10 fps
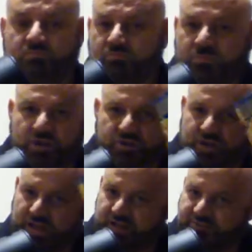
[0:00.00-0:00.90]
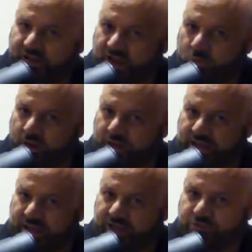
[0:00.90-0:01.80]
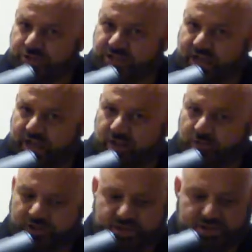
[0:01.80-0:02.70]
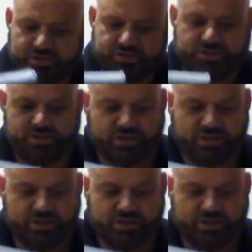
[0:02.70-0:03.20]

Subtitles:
you need to find one of these, recycle this,